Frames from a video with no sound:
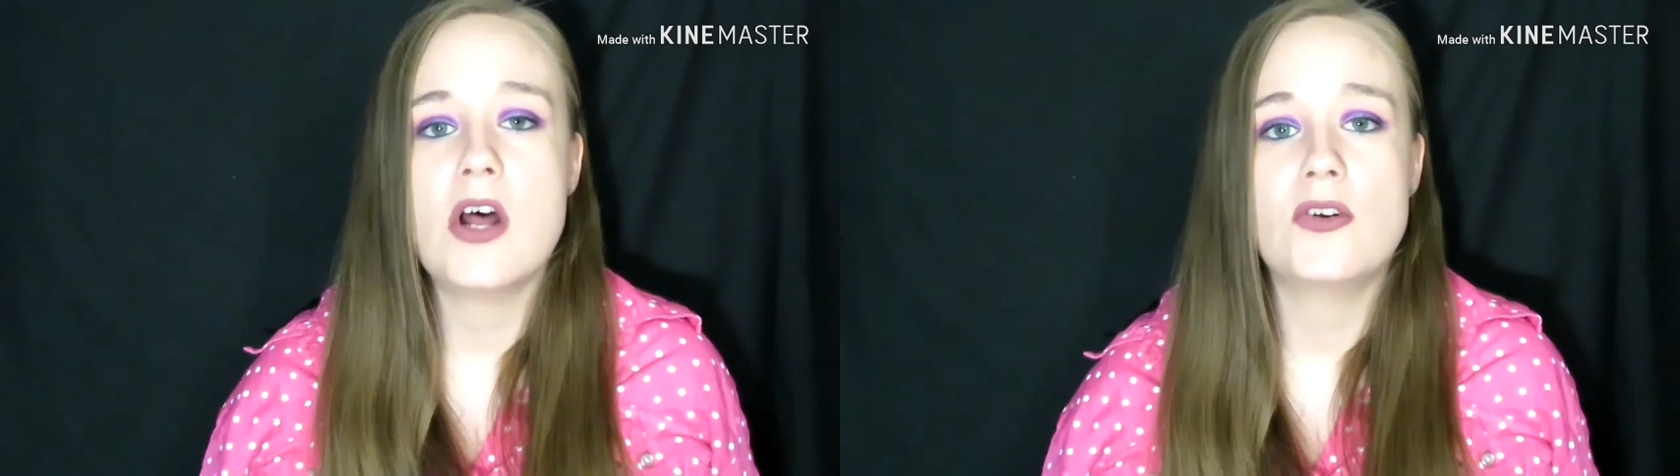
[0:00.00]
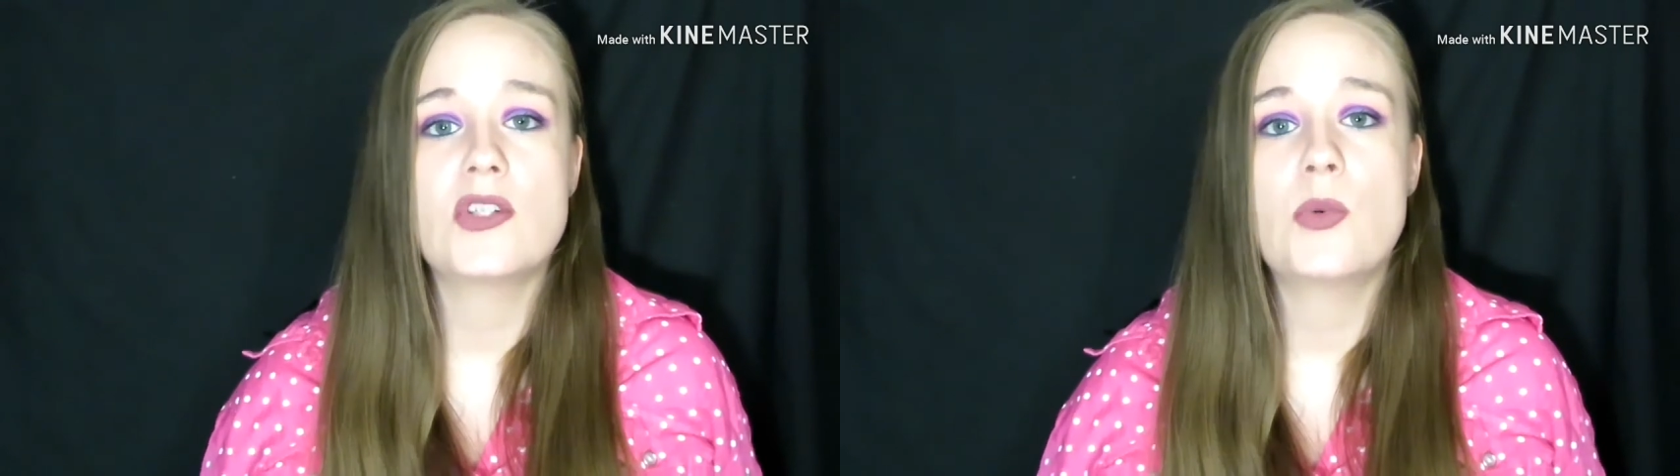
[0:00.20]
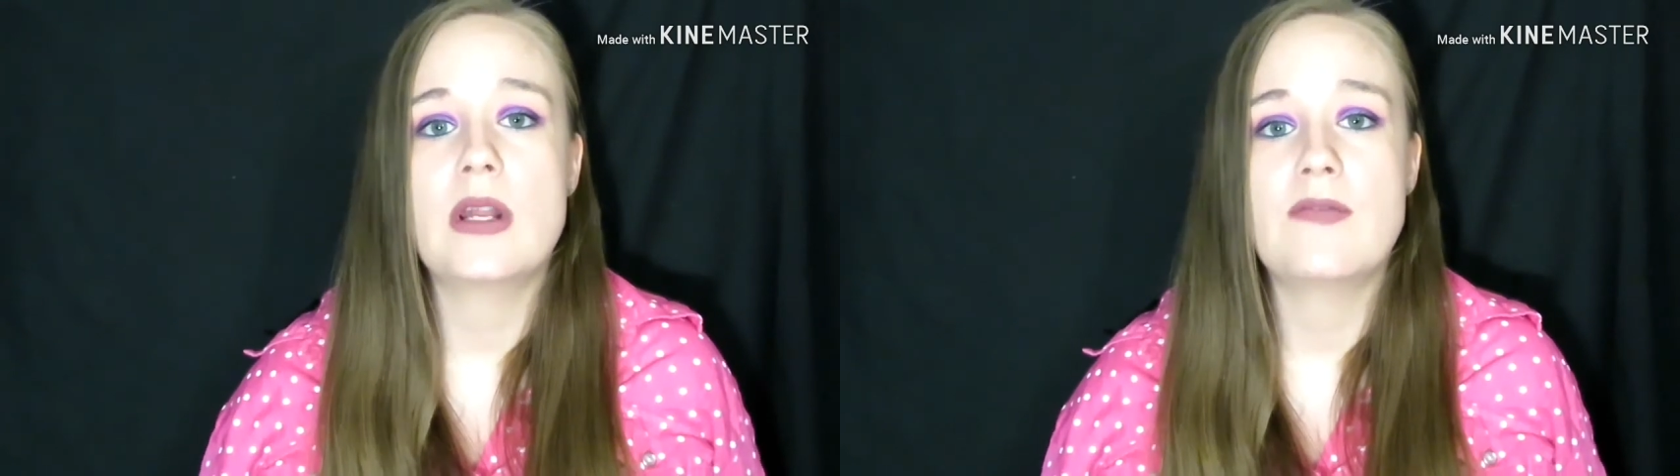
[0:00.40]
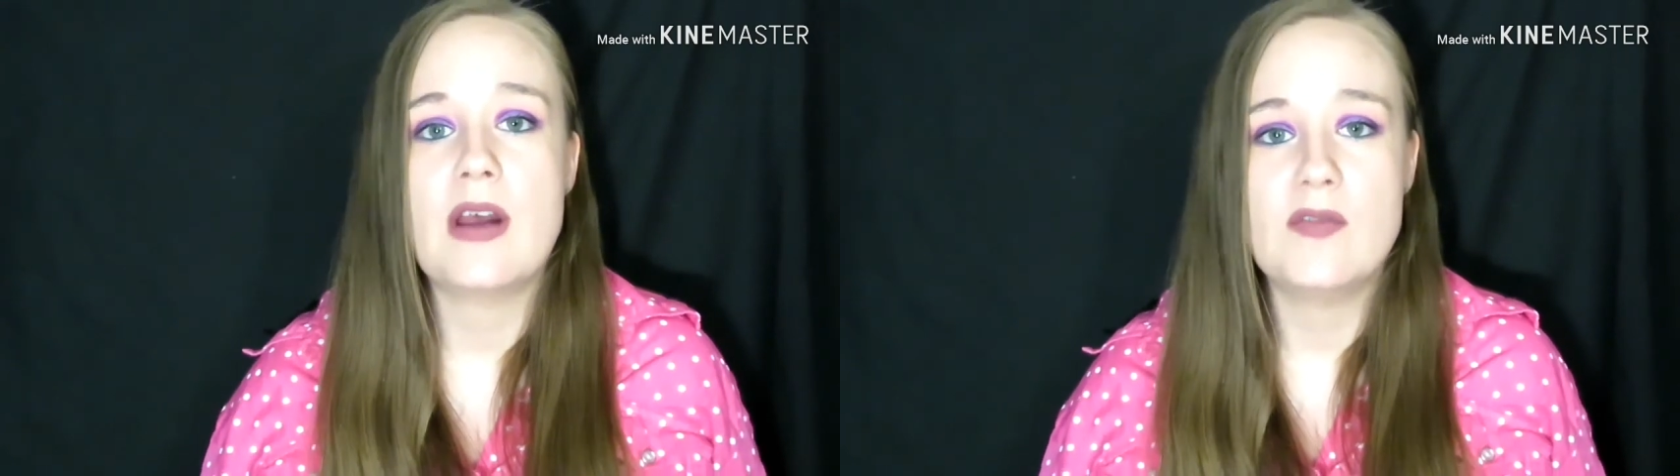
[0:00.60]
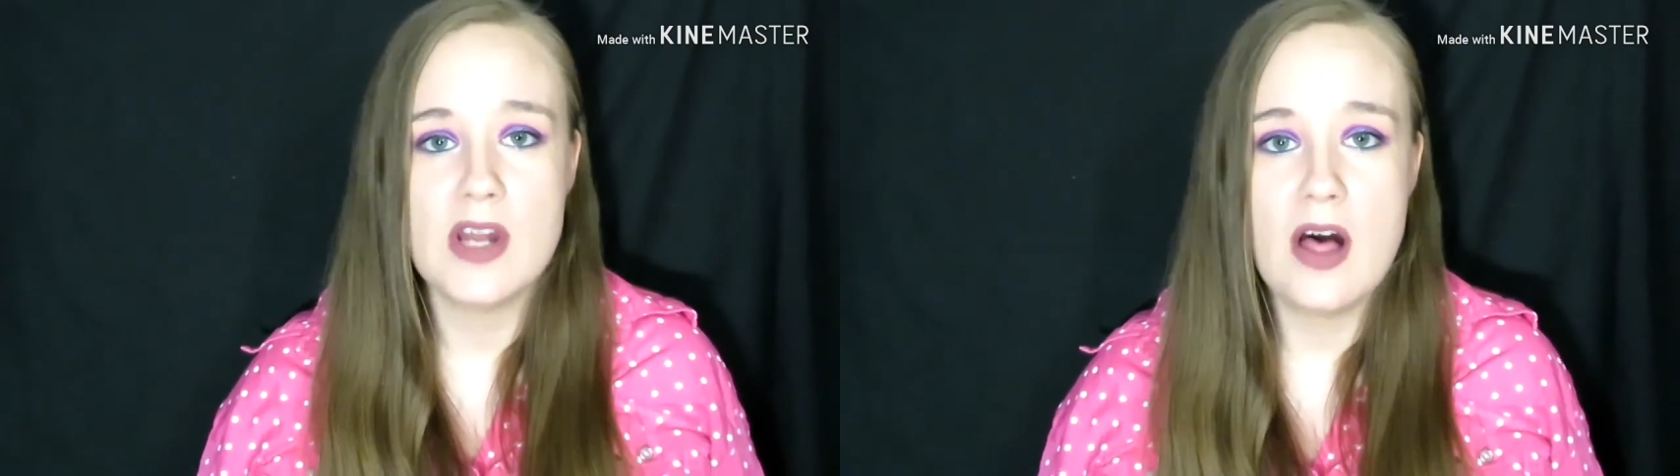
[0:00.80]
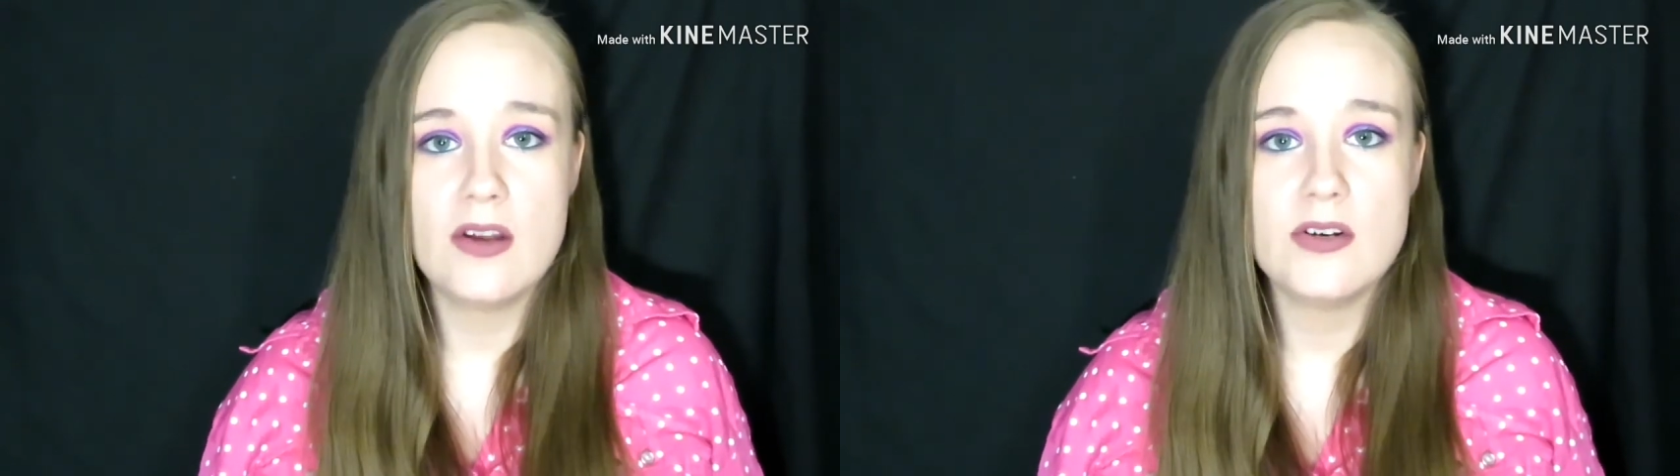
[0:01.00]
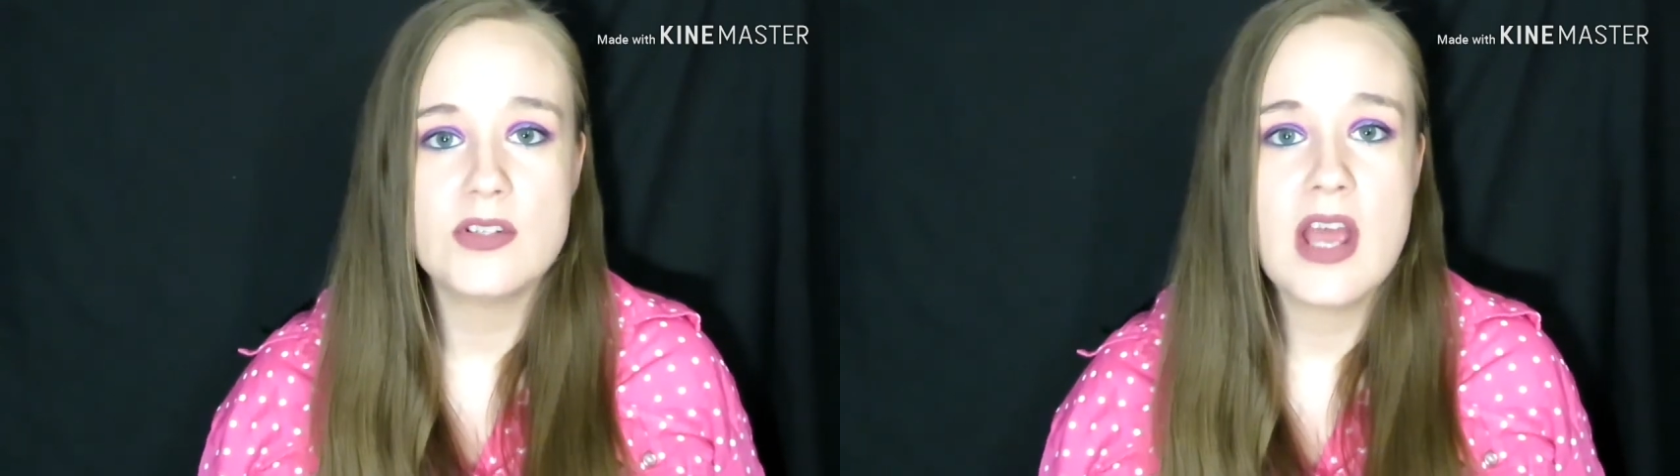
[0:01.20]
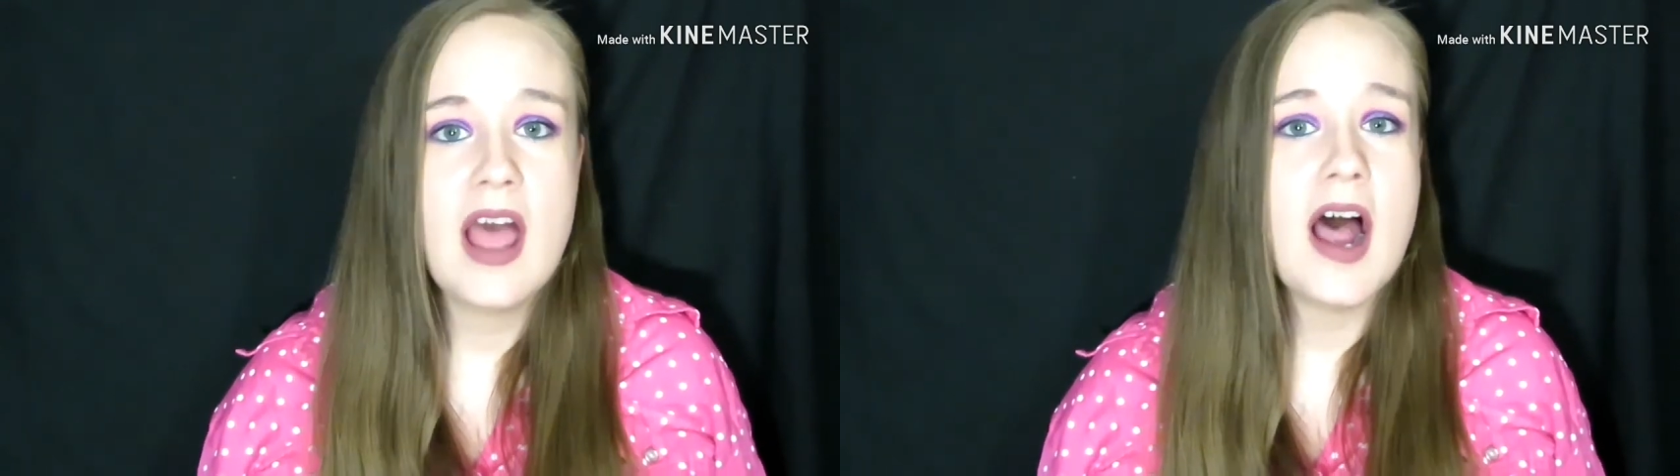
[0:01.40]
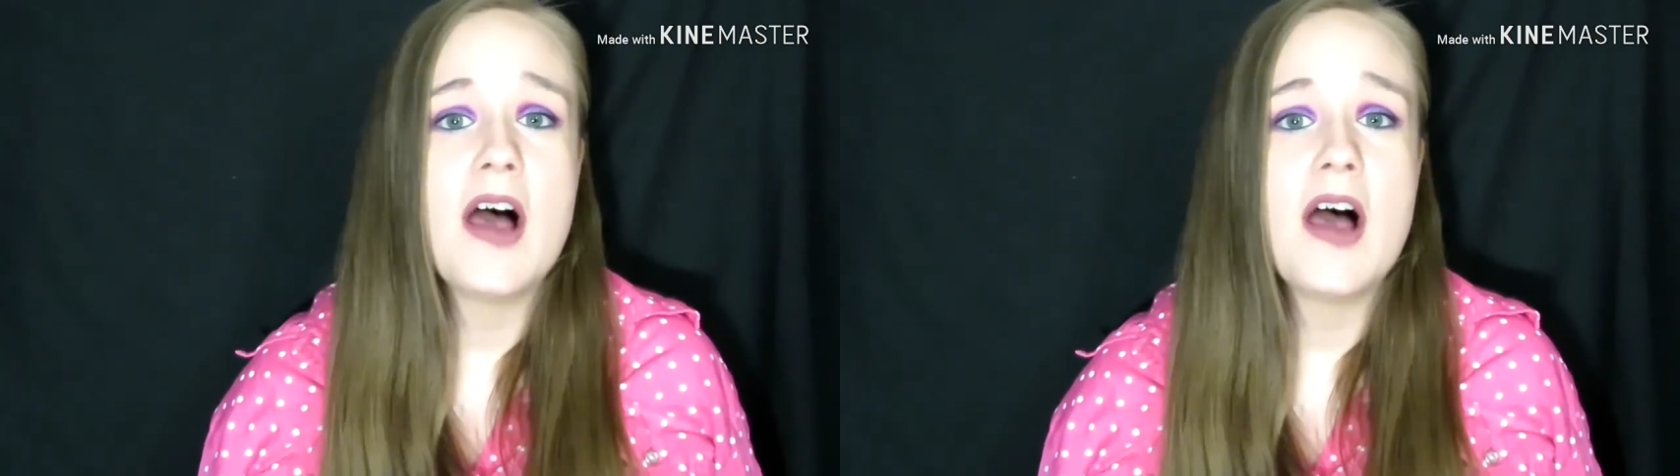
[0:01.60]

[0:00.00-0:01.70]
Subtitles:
under $25.